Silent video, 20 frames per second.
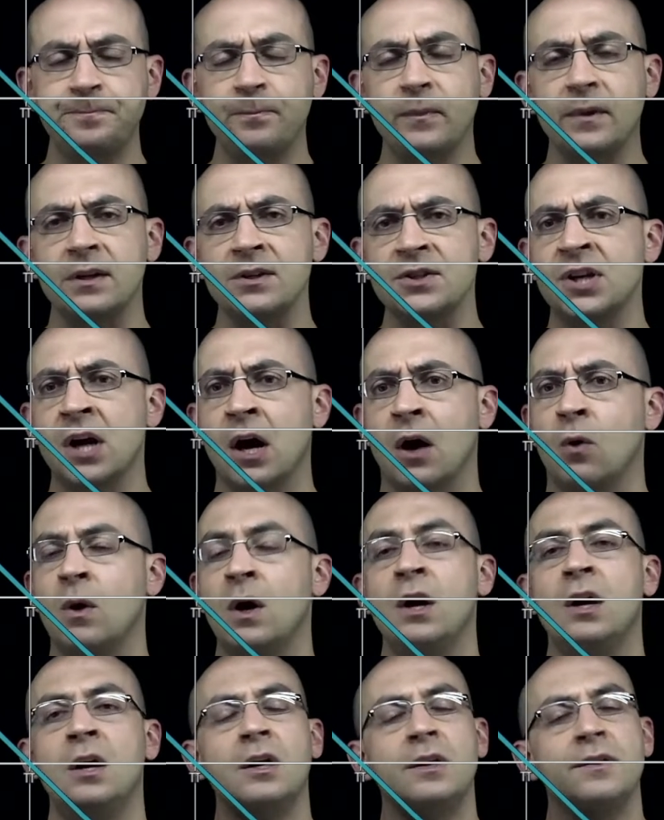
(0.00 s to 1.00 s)
So
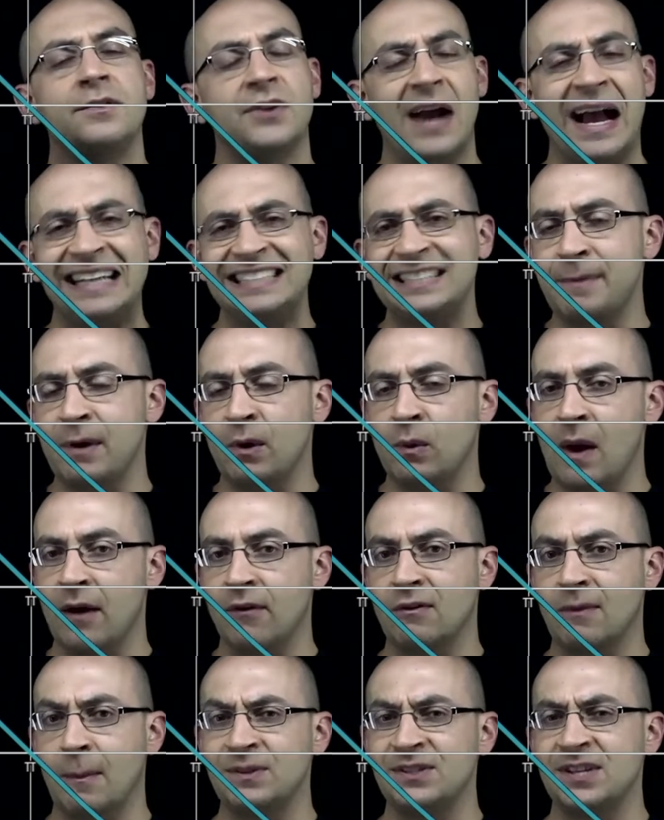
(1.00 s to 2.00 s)
there has to be a way to
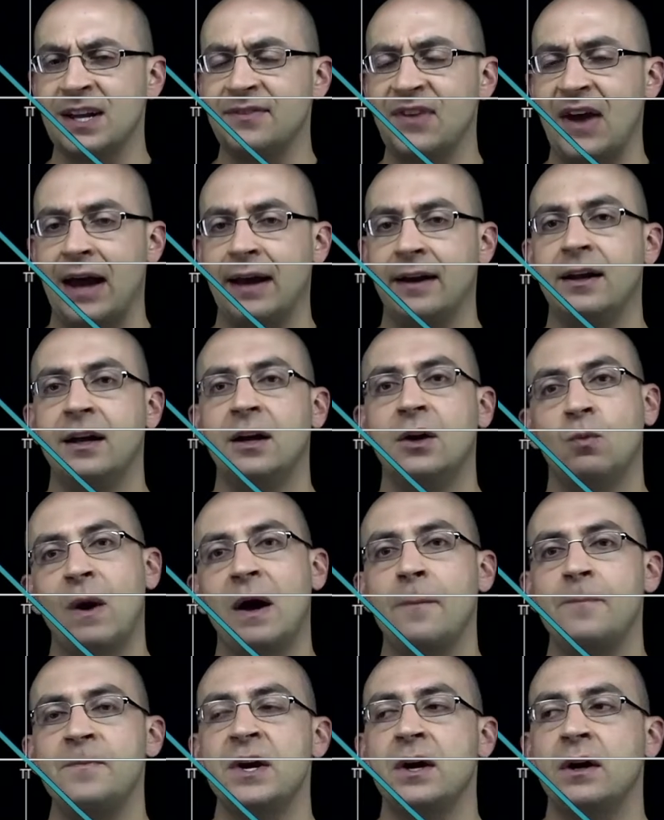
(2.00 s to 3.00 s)
represent that.
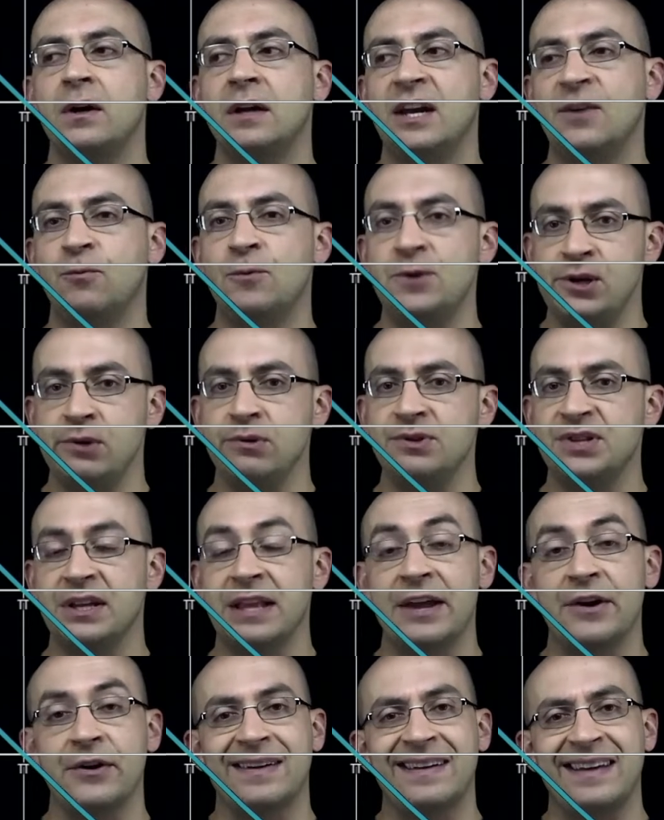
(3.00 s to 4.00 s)
Well, if we use the
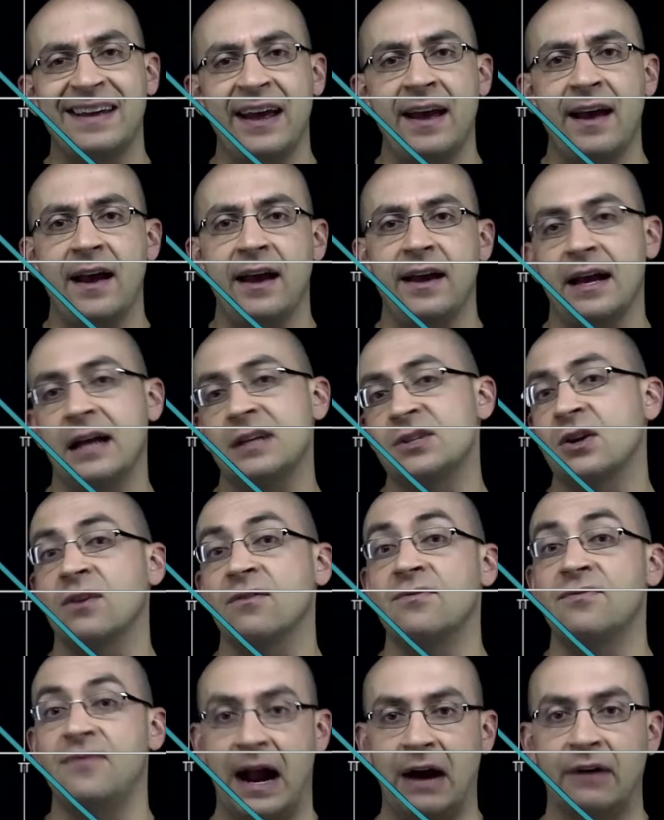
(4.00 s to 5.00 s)
letter k as our
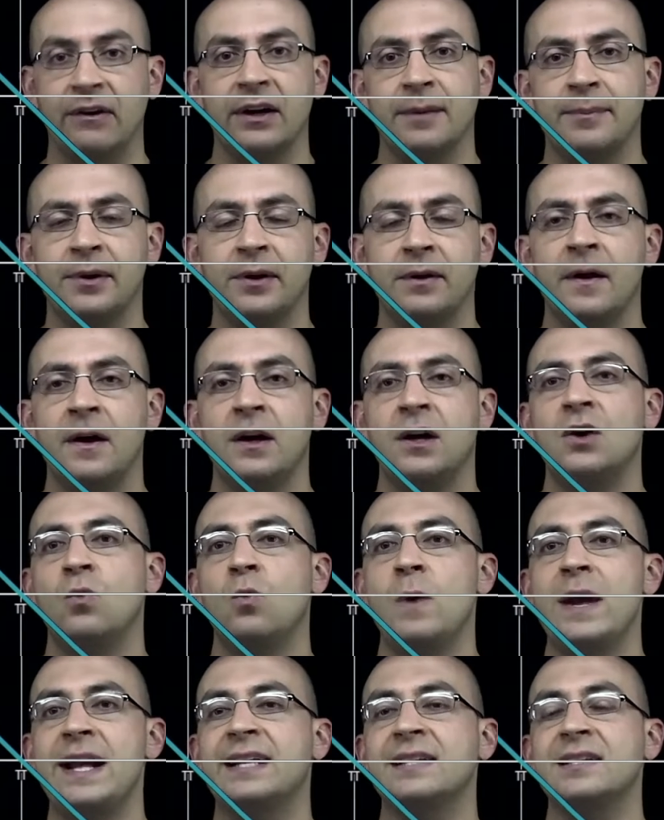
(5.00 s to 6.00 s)
variable,
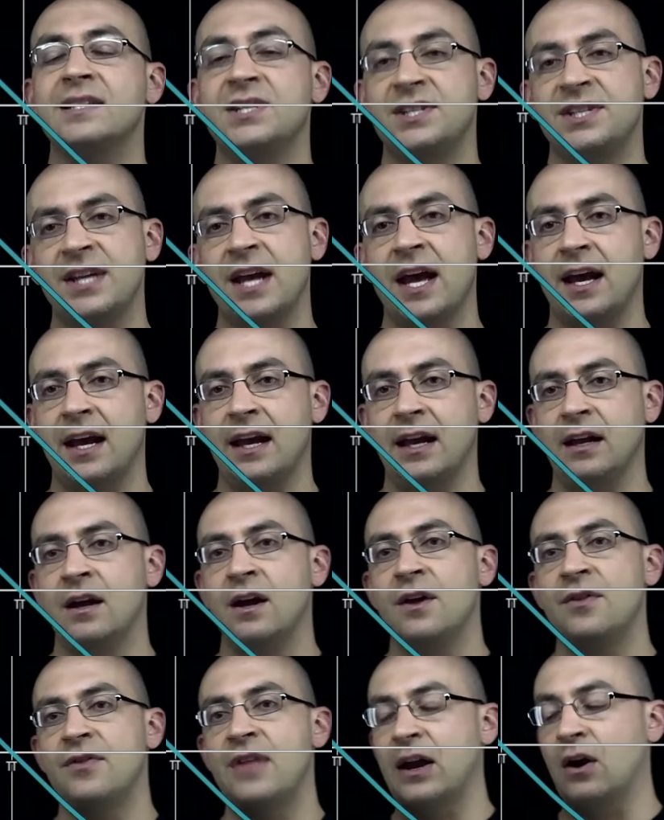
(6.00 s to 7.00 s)
we can say
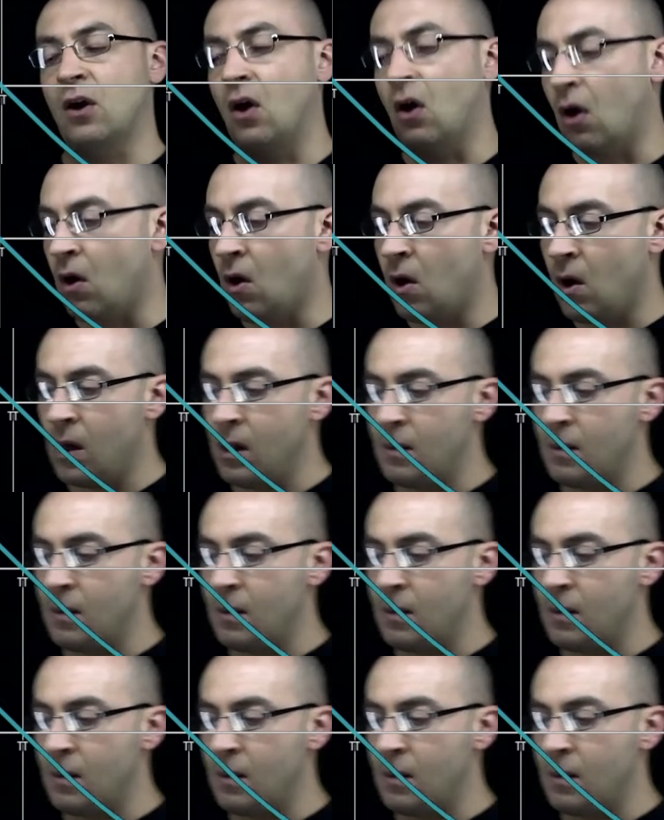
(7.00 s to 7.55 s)
that all